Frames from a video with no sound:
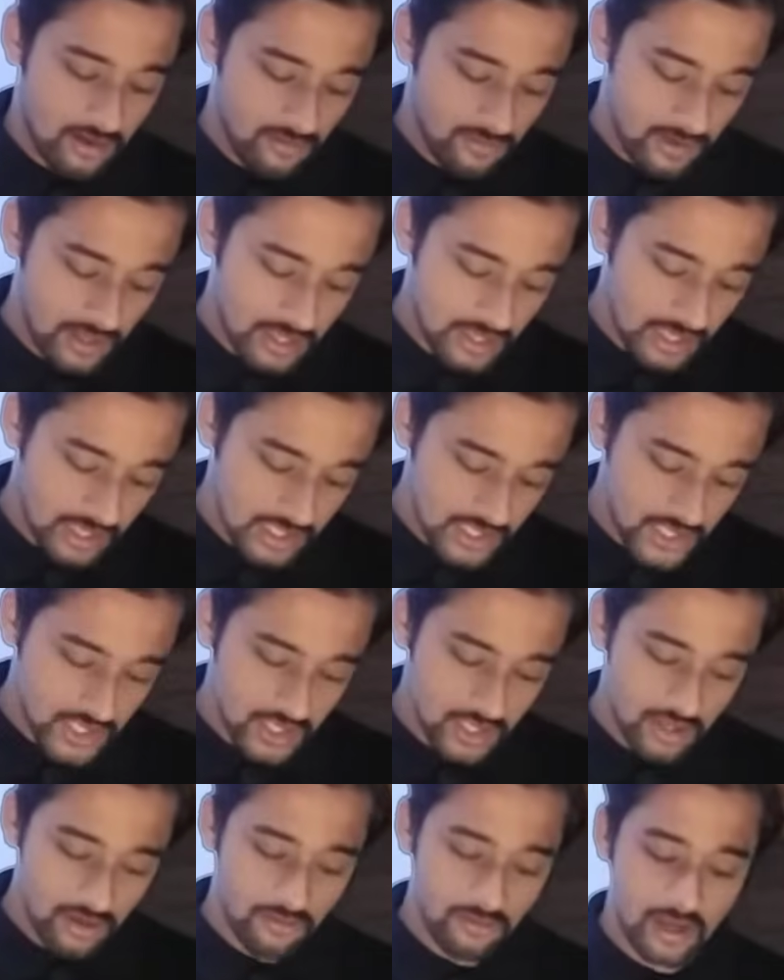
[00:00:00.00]
With
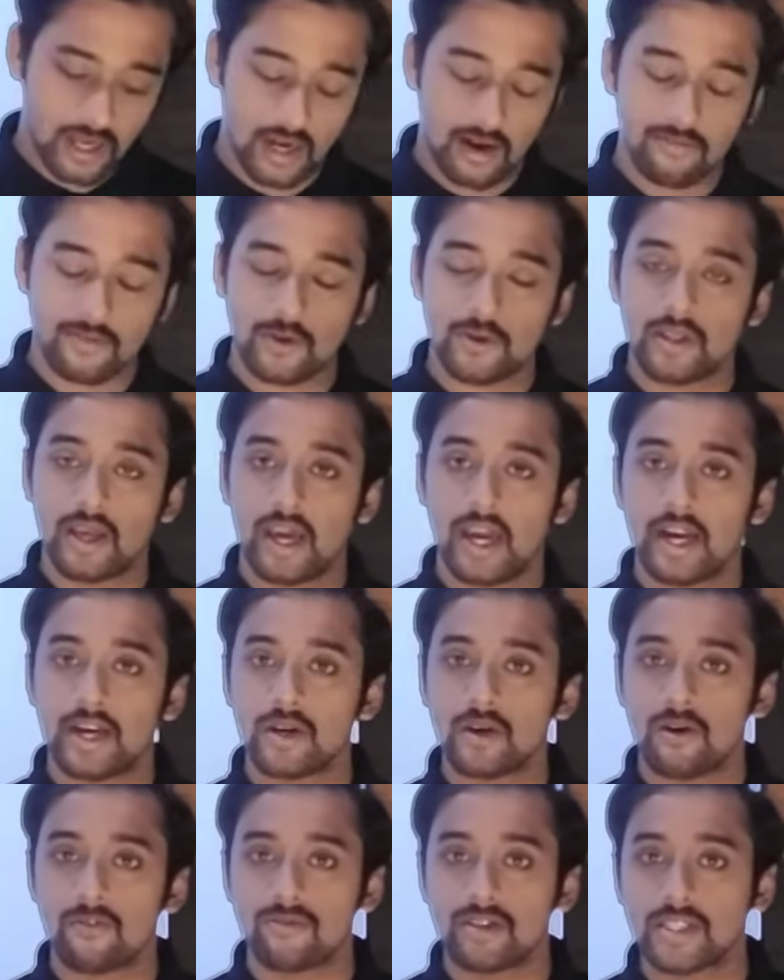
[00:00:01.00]
this, we come to the
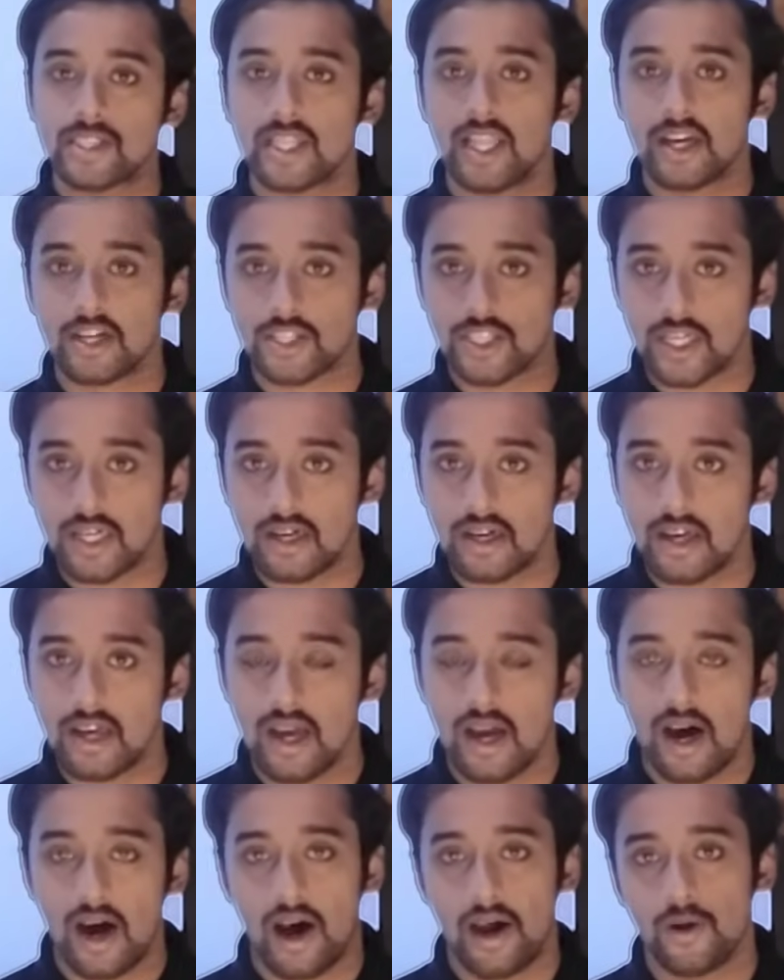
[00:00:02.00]
end of this lecture.
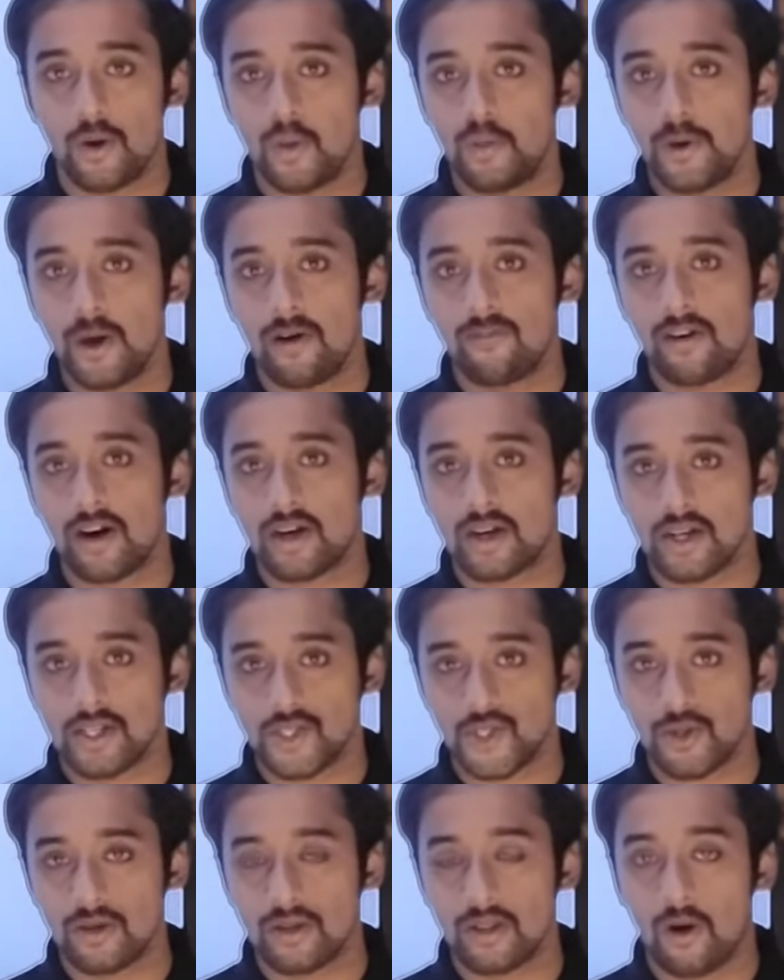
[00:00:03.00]
I hope you have
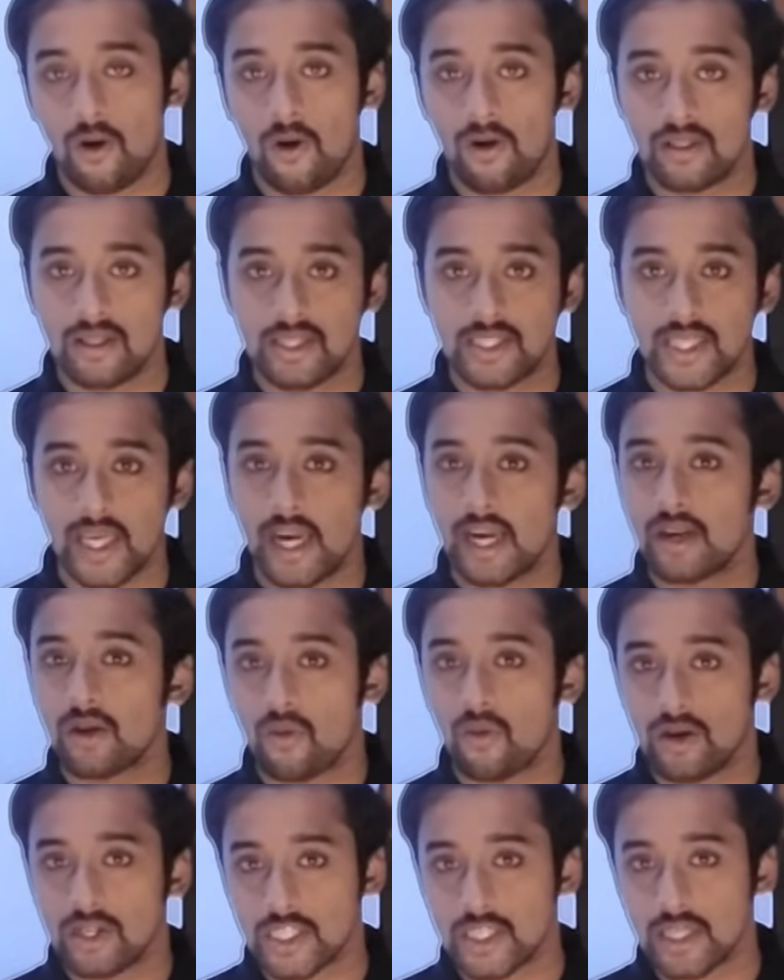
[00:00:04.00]
understood all these 8
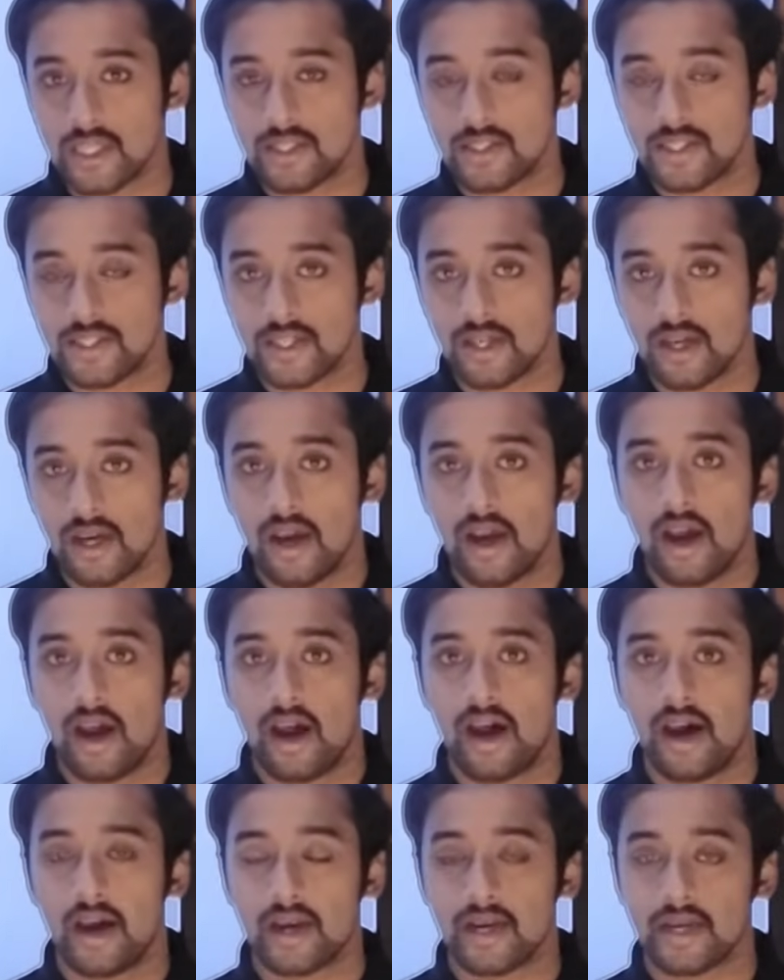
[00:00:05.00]
questions
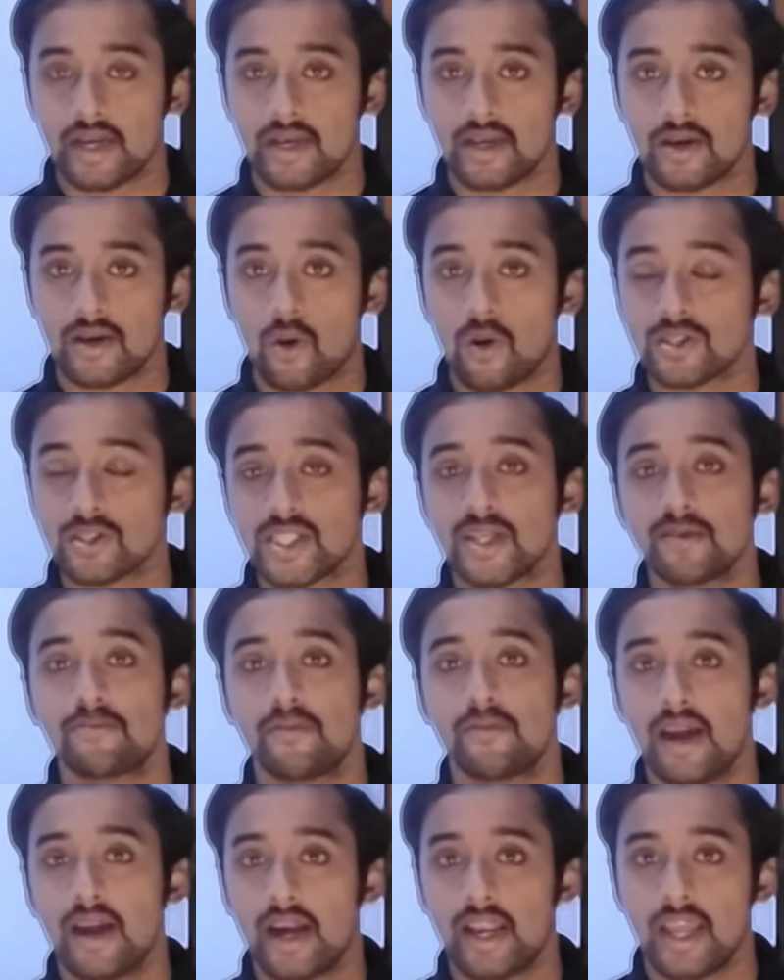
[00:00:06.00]
and the concept
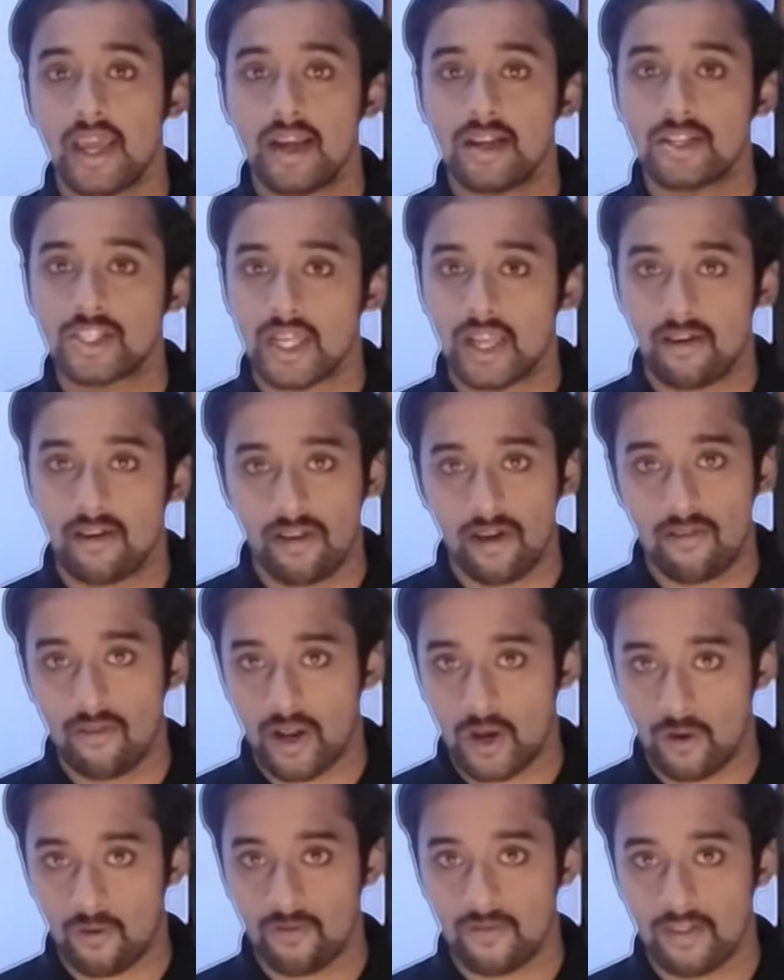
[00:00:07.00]
behind each and every
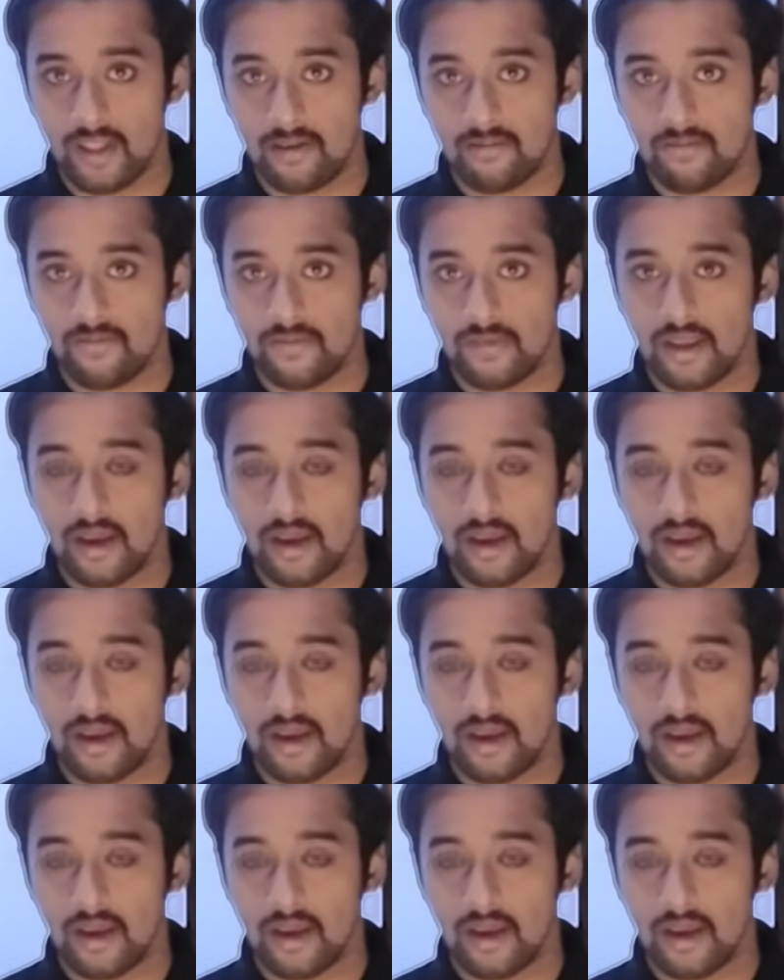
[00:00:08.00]
one of them.